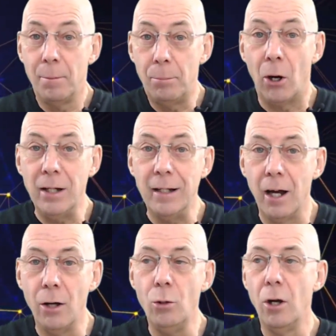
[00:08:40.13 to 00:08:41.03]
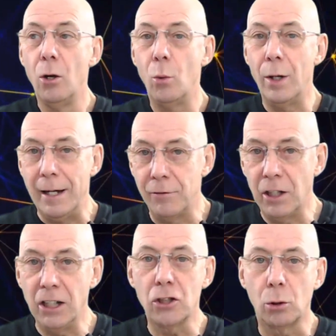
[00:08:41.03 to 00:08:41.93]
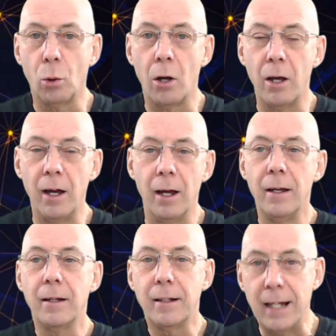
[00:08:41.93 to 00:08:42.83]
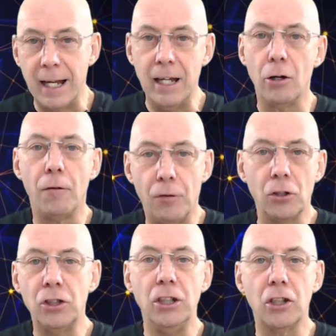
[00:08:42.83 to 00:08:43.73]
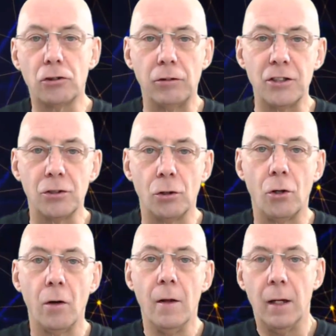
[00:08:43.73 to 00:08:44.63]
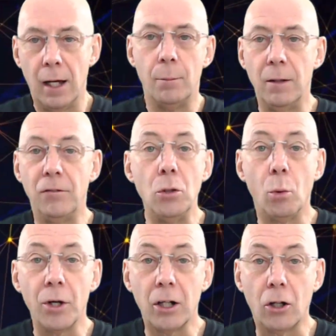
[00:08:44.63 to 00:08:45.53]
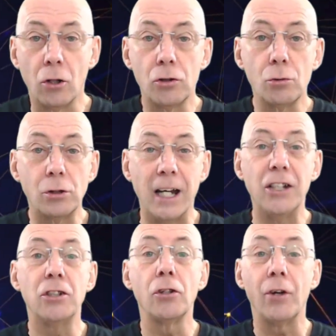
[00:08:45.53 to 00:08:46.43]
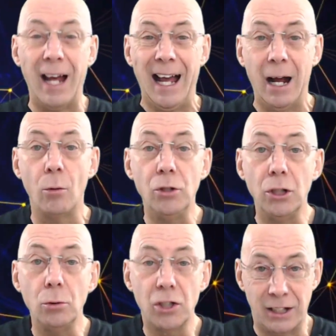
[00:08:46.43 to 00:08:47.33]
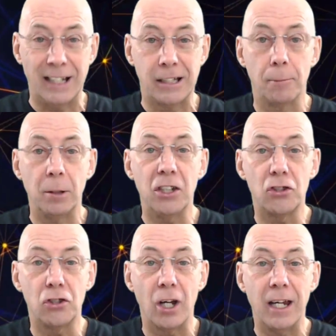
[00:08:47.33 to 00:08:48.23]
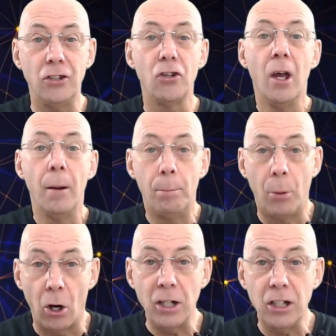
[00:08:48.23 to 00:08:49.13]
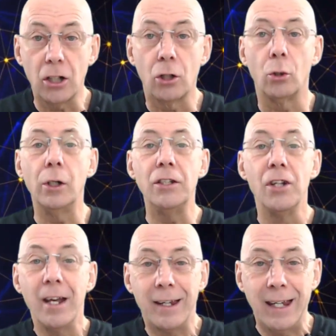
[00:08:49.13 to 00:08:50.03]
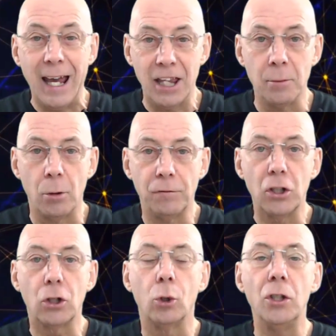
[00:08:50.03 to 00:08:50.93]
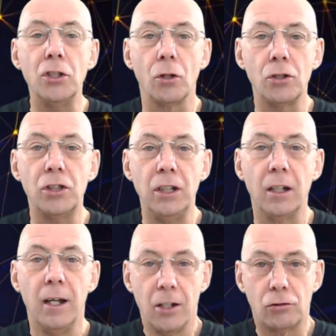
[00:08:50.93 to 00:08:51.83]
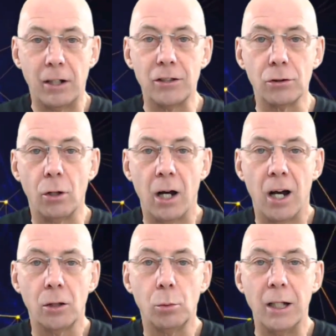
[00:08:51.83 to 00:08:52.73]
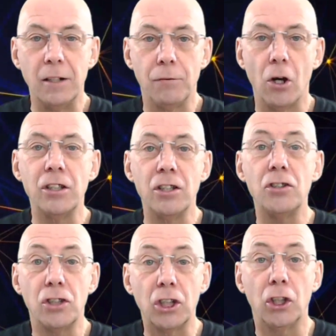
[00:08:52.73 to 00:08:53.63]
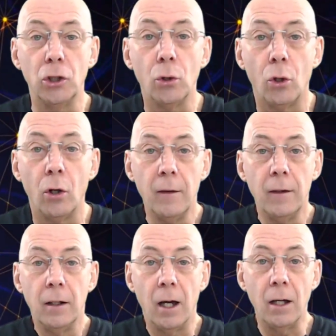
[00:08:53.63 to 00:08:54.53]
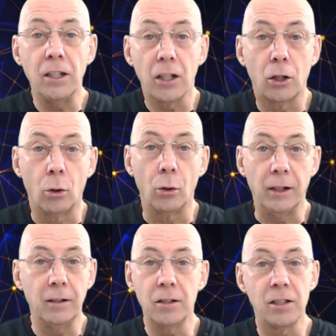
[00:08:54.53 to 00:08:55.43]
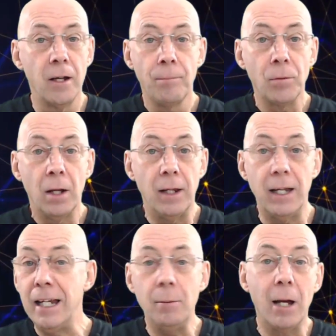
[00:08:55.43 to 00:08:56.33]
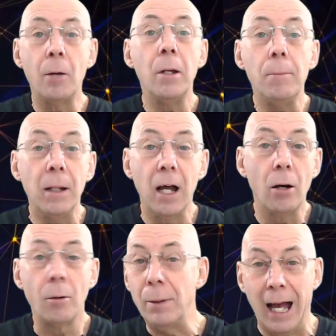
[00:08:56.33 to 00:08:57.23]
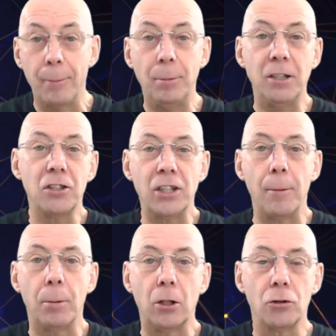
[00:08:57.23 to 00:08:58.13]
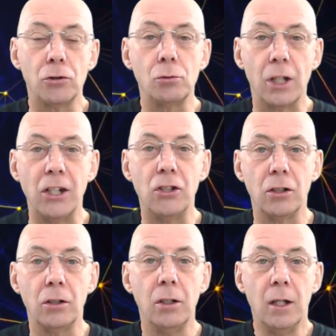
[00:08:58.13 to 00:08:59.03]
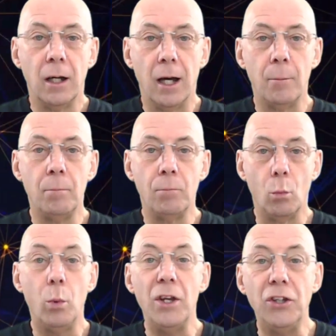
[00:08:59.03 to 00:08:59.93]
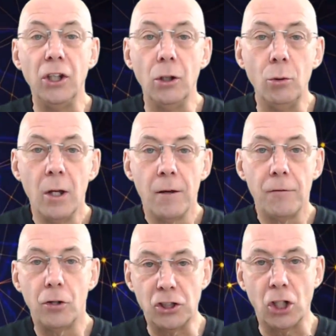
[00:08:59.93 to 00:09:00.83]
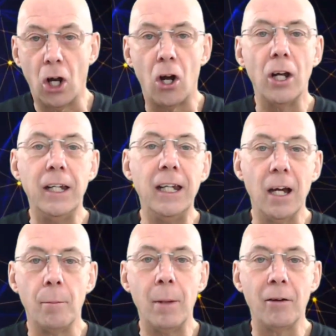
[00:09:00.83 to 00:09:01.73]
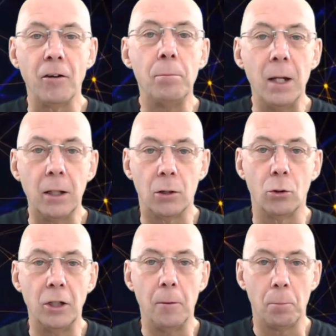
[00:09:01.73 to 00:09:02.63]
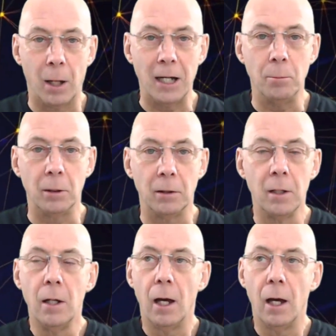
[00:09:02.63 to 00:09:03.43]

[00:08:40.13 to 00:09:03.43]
buy low when everything's quiet. Get it off onto your Trezor. If you want a consultation on how you set up an exchange, buy your coins, get them off your coins onto your Trezor hardware device and secure your coins, then email me below. I'll be happy to set up a consultation with you for a tiny amount of Bitcoin in payment.